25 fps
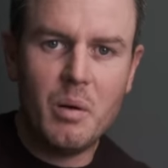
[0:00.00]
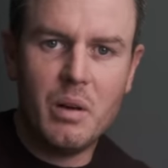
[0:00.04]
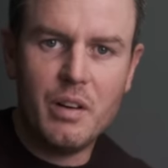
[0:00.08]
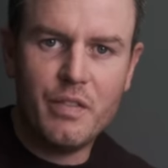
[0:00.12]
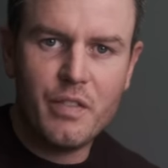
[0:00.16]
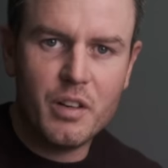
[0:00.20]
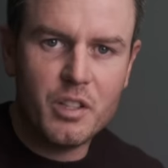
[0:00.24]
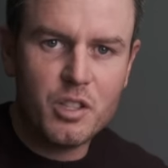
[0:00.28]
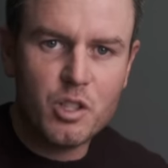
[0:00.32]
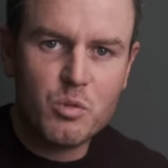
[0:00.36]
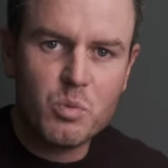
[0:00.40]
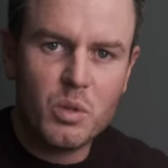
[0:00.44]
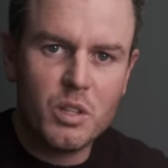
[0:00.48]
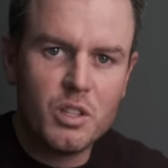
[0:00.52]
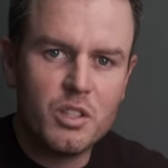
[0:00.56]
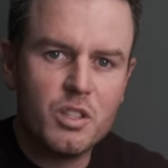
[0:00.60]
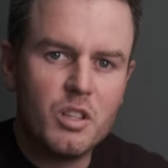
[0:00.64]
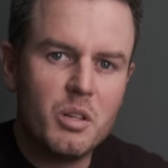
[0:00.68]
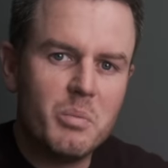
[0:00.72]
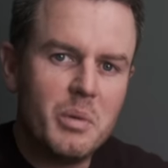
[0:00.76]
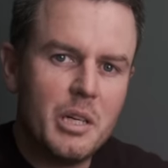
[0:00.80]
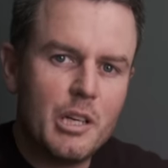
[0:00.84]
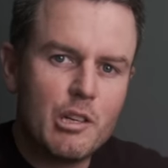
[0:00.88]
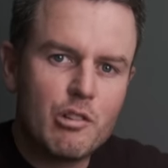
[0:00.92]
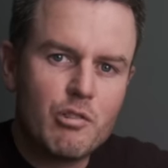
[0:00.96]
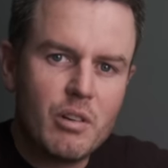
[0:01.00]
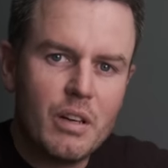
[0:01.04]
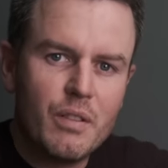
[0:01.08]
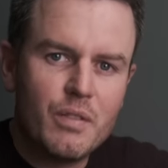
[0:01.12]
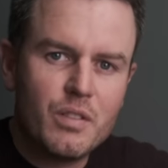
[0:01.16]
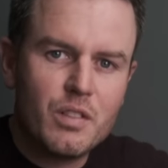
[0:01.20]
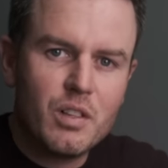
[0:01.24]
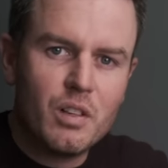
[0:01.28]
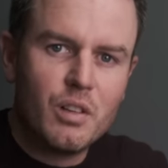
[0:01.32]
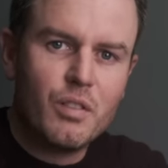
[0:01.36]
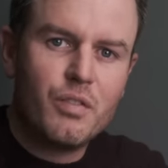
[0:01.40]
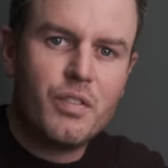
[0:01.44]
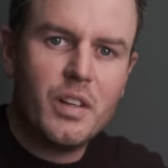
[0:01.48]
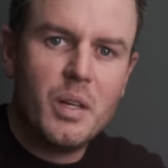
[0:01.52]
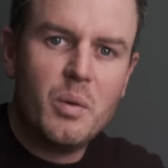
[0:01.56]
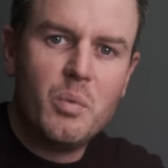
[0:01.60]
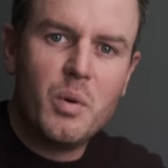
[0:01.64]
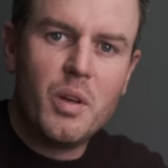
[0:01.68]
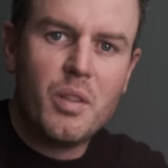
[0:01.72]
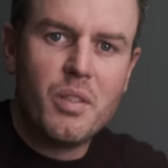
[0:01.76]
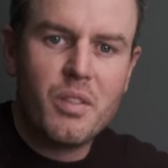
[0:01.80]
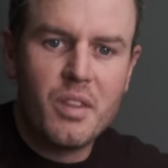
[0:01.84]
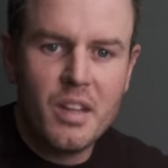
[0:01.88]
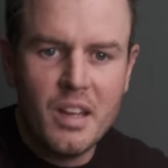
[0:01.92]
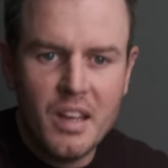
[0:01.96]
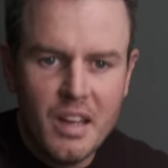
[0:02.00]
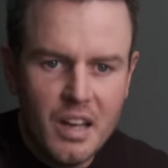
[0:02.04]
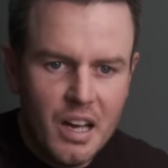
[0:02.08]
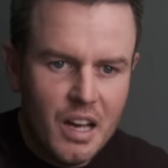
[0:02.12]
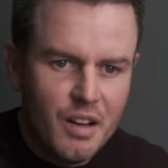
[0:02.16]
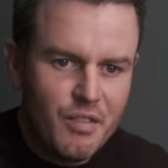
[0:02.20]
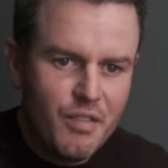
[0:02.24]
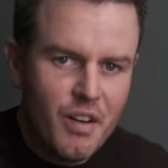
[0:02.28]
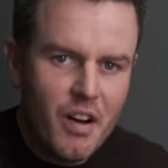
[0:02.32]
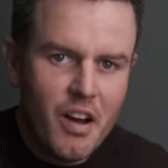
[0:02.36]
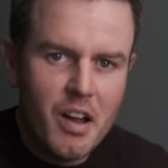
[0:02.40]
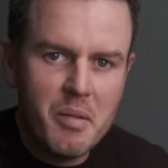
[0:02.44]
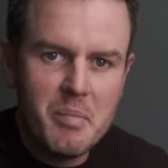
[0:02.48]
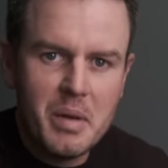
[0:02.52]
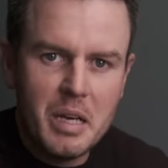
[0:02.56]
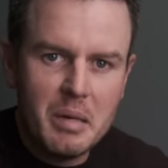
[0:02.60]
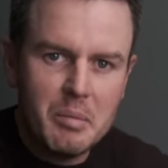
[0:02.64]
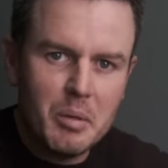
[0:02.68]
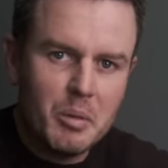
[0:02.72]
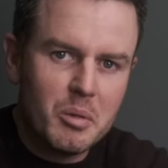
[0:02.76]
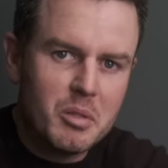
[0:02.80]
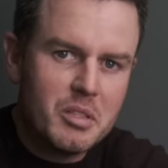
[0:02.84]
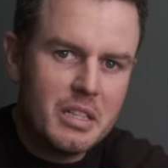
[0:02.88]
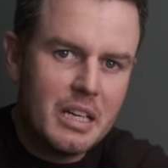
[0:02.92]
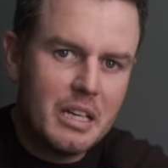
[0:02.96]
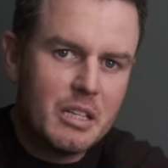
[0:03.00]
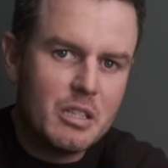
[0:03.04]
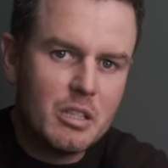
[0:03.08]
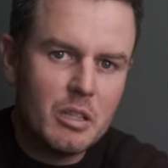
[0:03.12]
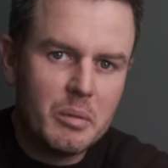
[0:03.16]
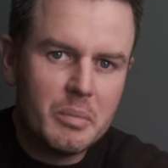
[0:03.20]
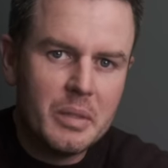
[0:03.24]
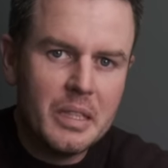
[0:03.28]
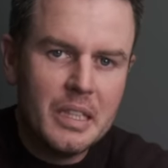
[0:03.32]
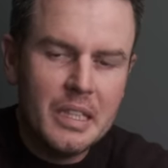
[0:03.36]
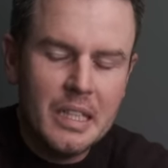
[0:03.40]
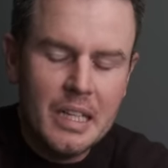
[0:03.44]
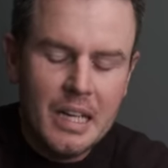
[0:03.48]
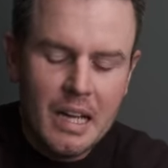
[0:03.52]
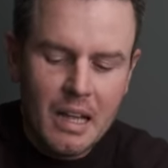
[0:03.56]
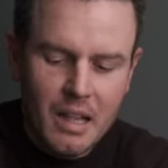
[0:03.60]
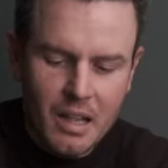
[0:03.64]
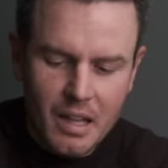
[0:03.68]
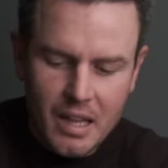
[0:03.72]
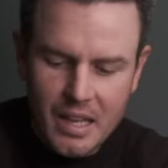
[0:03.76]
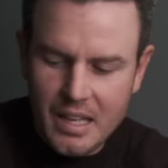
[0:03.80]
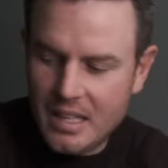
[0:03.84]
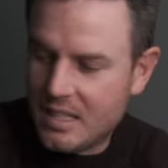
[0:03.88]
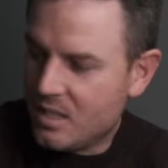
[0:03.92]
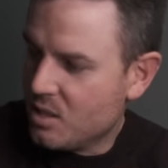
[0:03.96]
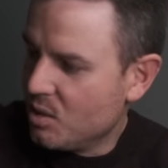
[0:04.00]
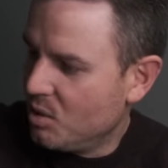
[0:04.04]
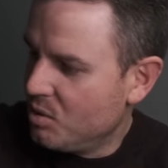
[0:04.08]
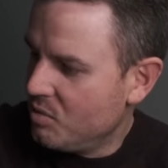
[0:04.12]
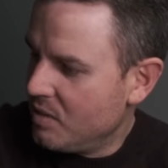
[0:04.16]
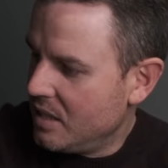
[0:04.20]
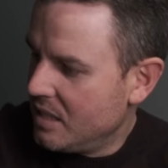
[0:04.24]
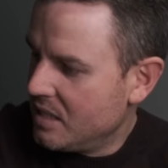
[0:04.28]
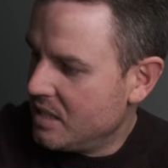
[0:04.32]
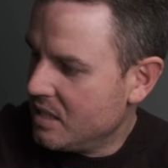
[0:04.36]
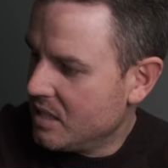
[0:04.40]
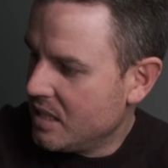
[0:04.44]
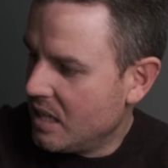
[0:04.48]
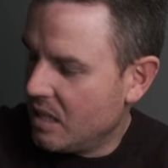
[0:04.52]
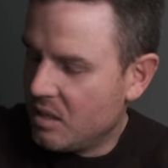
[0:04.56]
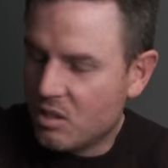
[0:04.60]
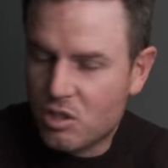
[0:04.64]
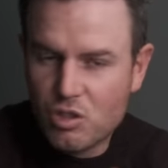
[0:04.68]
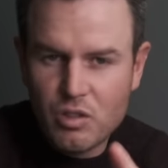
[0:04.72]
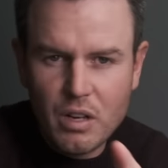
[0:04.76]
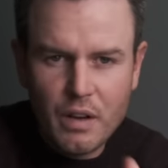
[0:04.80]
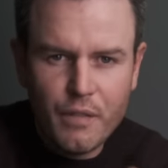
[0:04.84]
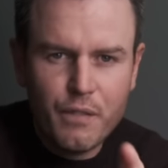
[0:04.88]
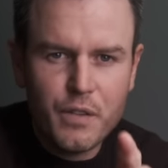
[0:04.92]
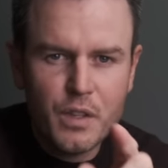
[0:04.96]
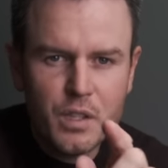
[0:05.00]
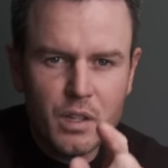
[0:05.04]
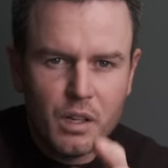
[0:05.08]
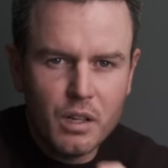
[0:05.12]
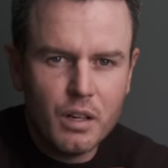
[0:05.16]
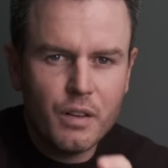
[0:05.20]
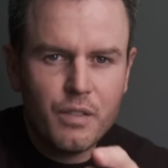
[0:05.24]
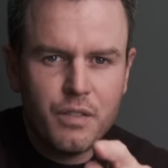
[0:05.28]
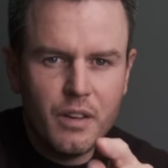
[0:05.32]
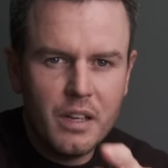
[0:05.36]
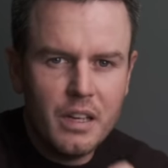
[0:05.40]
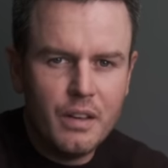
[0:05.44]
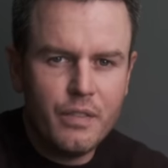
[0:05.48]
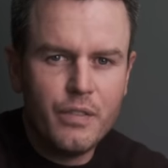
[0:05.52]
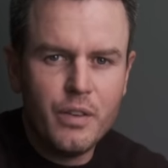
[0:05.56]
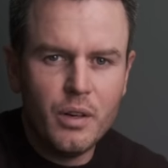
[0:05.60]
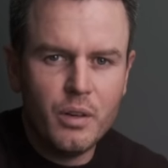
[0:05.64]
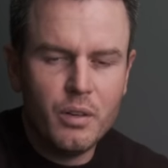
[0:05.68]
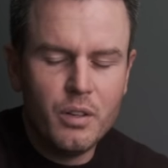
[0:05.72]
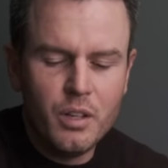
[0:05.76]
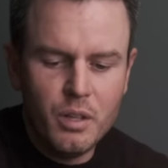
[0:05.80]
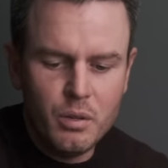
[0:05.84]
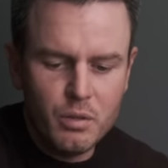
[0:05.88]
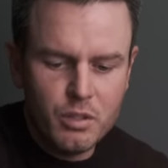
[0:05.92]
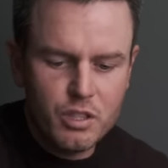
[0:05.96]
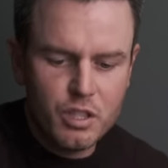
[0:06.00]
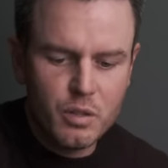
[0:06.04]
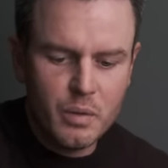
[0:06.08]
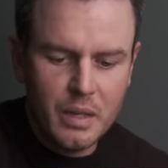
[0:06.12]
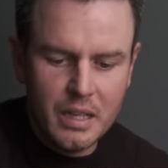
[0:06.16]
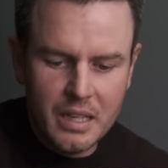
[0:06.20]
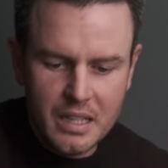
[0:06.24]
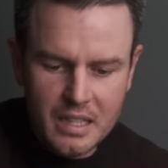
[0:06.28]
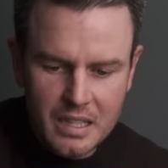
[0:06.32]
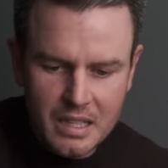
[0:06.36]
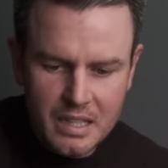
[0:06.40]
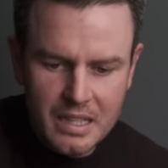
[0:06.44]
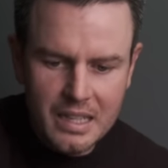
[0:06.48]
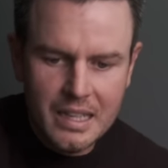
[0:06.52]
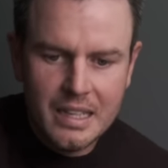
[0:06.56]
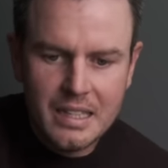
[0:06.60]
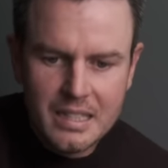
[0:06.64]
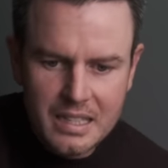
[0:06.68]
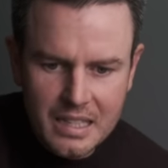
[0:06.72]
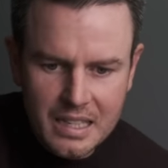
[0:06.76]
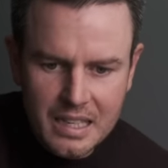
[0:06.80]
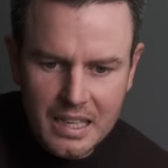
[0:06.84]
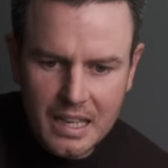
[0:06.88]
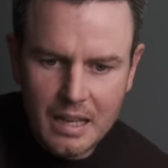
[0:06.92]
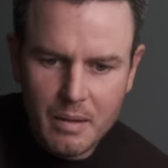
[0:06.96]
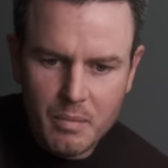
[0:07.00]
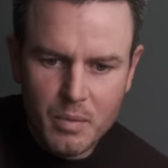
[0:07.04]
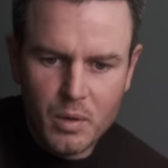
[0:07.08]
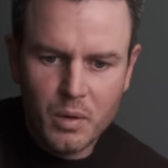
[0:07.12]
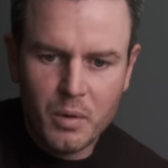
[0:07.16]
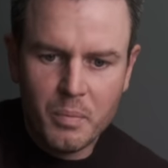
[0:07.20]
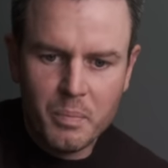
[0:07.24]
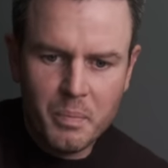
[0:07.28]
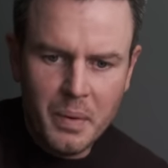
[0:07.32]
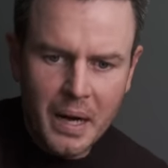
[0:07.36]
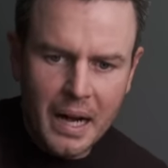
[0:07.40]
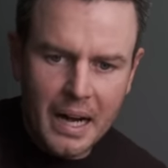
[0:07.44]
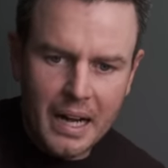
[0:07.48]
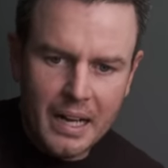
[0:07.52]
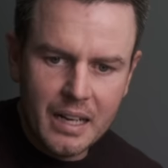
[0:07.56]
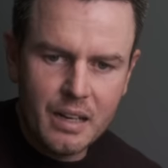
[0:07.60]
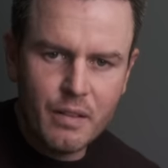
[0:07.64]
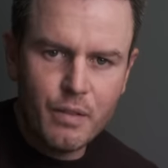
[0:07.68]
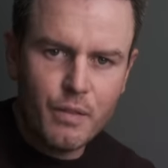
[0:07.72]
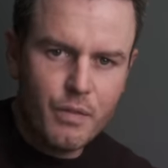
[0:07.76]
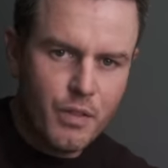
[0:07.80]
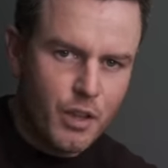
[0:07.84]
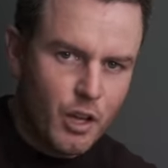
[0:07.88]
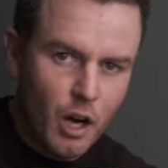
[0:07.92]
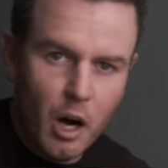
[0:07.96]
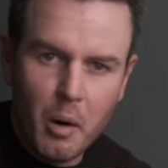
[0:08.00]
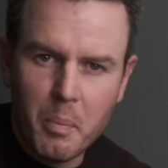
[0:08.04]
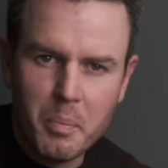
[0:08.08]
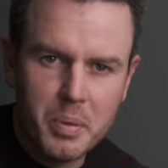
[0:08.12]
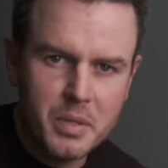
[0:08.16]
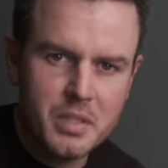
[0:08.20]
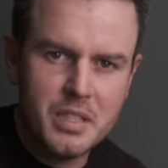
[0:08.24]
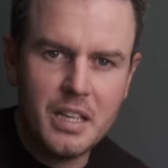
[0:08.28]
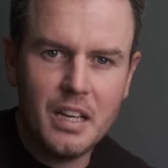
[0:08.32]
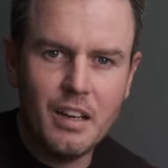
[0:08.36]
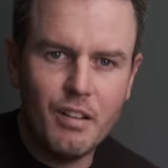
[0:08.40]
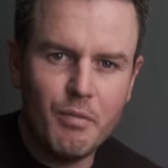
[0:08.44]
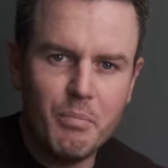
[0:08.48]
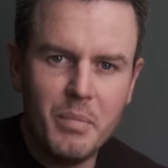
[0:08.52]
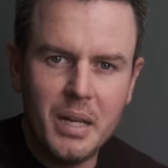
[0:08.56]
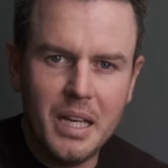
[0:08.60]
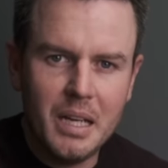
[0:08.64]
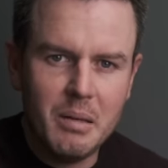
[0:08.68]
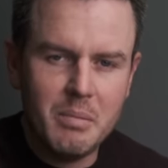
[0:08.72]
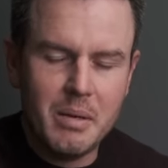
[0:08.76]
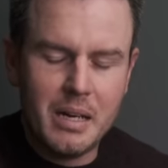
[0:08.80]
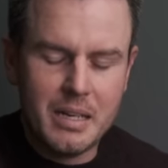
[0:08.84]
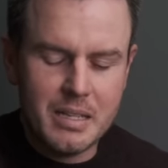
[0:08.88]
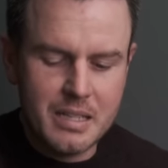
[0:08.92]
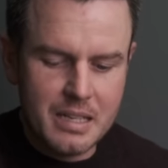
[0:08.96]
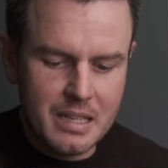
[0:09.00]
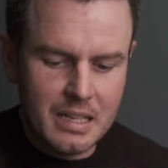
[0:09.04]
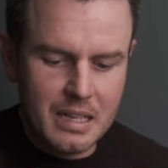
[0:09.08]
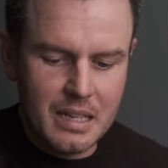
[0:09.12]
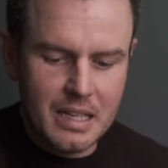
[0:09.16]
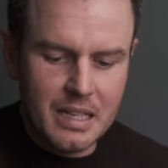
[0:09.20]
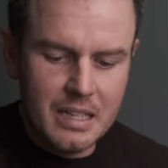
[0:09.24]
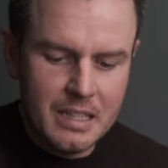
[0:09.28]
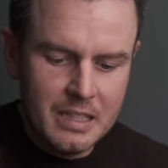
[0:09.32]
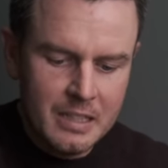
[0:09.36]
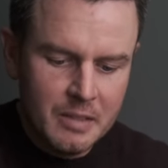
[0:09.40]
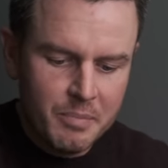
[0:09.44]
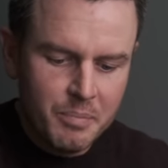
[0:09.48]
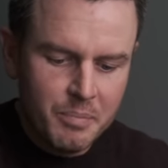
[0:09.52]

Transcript: And if I just want to do a bit of street photography with a very minimal setup, it's all ready to go. Street photography, if you're new to it, you need to keep your bag, the opposite of me basically,